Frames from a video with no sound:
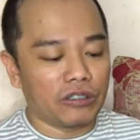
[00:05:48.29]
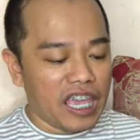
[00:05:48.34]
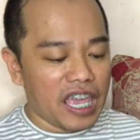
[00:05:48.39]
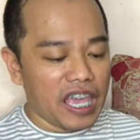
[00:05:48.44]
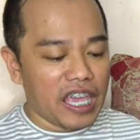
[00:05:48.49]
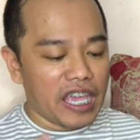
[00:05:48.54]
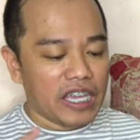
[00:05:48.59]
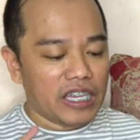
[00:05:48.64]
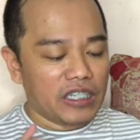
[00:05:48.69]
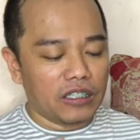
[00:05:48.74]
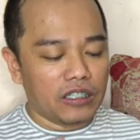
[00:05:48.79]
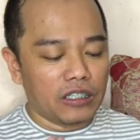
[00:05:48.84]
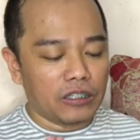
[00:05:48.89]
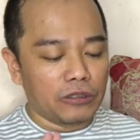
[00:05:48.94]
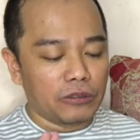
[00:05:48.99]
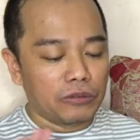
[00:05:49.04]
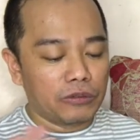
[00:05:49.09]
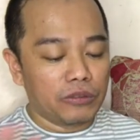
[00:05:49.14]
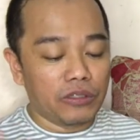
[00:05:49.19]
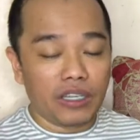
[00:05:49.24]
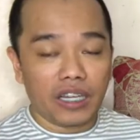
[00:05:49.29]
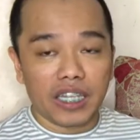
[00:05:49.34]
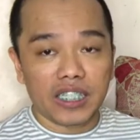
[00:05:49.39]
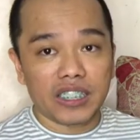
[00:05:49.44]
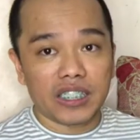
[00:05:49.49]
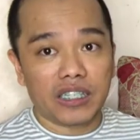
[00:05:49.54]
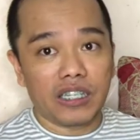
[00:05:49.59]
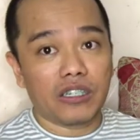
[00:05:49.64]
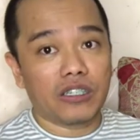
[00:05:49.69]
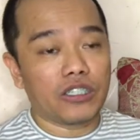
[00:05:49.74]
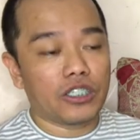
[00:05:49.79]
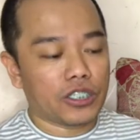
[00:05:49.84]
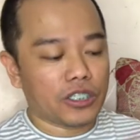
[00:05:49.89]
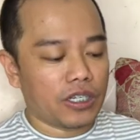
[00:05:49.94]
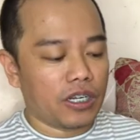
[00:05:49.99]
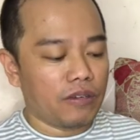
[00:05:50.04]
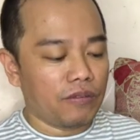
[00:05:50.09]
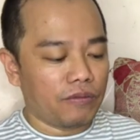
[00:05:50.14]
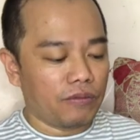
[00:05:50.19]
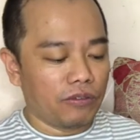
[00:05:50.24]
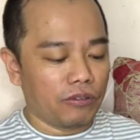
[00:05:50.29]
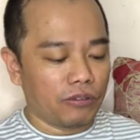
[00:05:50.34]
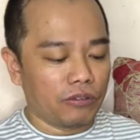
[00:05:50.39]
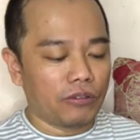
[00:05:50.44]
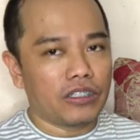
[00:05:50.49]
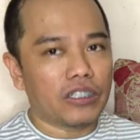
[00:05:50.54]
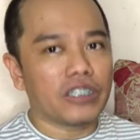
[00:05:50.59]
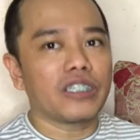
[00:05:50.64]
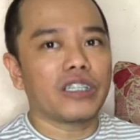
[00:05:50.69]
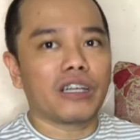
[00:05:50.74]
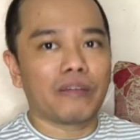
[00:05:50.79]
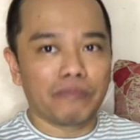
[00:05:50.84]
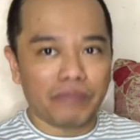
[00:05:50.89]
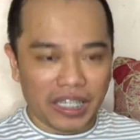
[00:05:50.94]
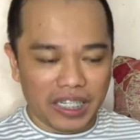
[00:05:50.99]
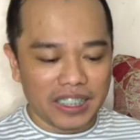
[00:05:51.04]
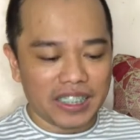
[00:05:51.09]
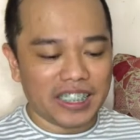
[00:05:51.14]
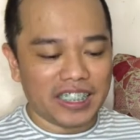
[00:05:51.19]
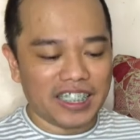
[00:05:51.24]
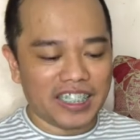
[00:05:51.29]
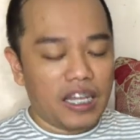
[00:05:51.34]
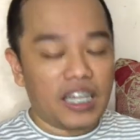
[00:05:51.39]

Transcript: And the two guys there, Itchy and Flo, very amazing.